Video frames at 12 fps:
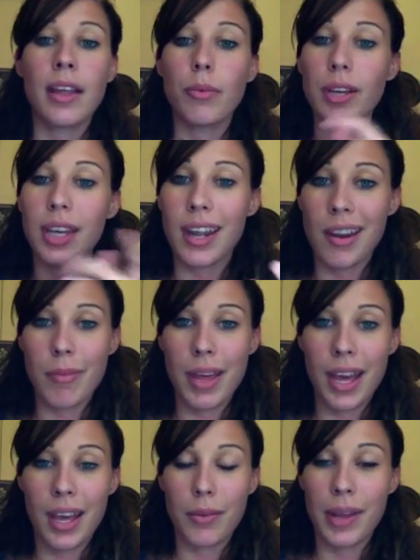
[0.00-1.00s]
And we get out of
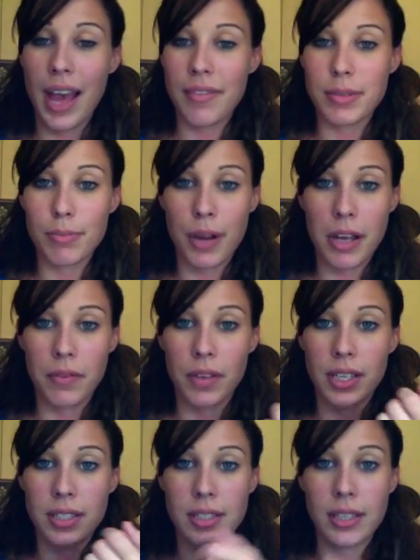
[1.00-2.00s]
bed and we have some
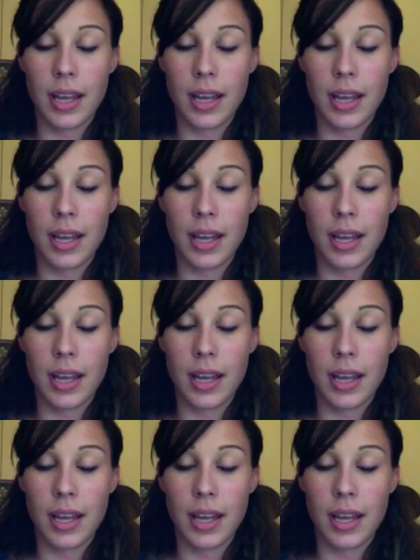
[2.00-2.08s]
breakfast.